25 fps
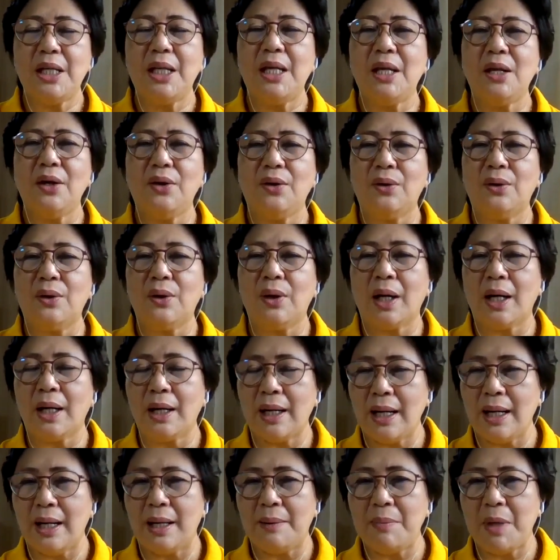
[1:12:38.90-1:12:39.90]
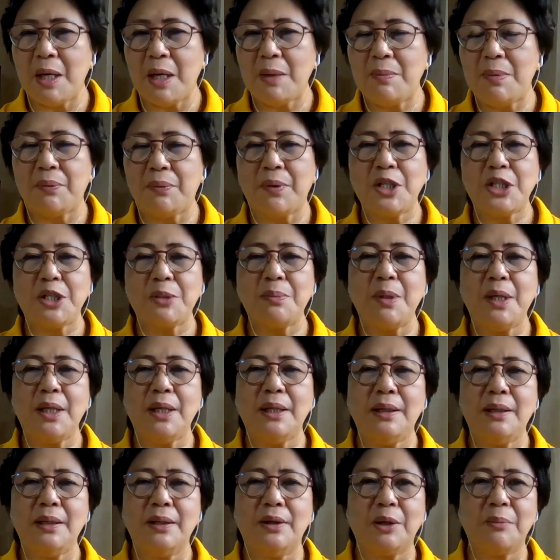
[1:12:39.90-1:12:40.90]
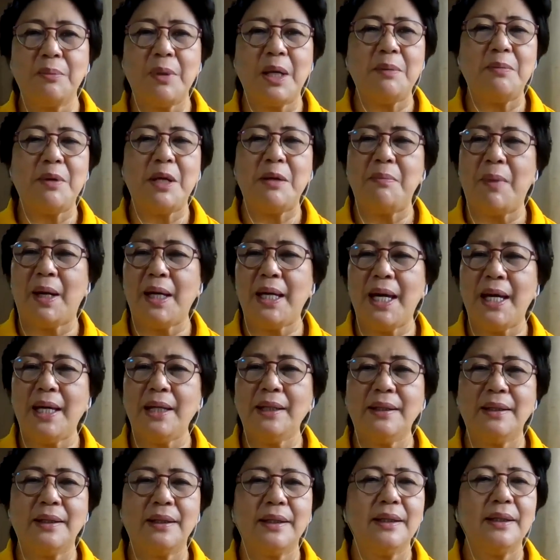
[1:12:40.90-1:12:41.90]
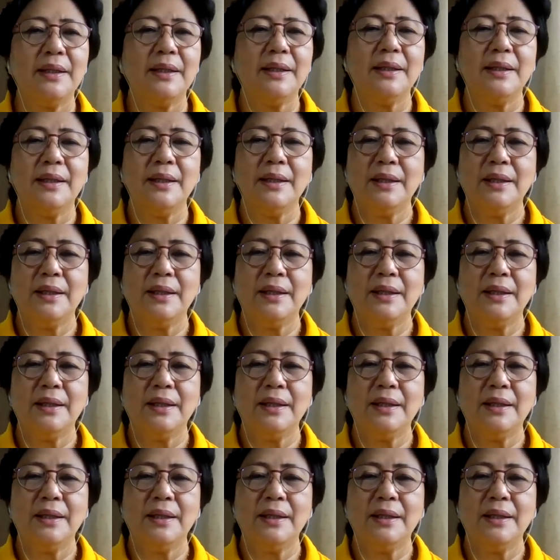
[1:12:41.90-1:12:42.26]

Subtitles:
Jeannie or maybe Richmond or maybe Mayette,